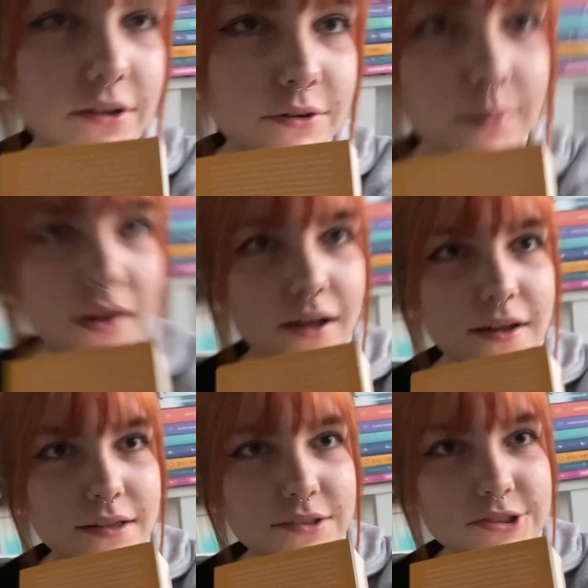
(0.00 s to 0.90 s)
good
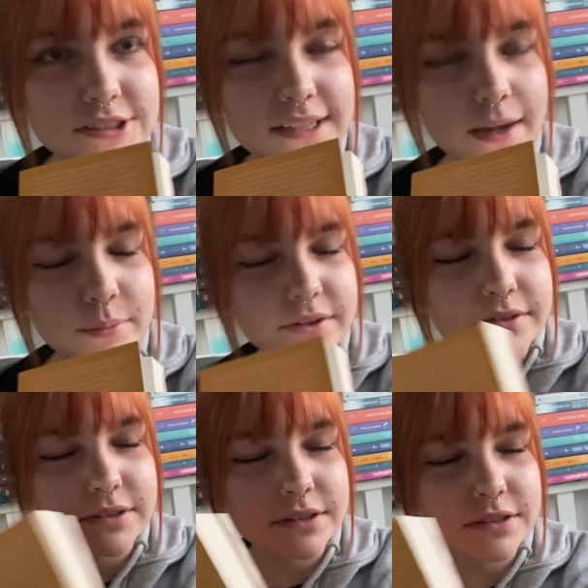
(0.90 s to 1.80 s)
part just
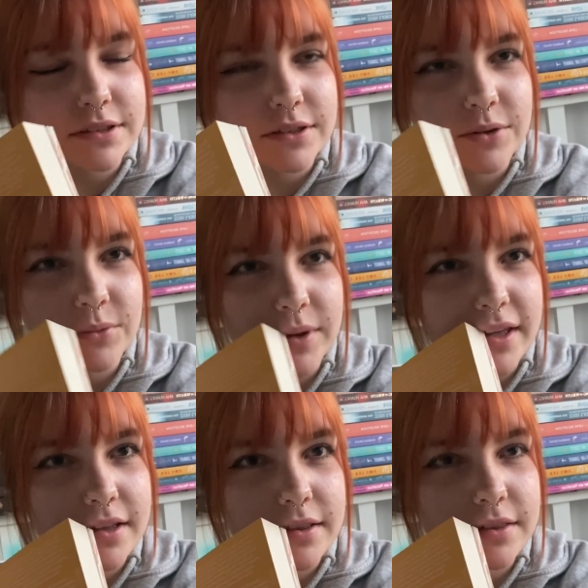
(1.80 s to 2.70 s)
happened with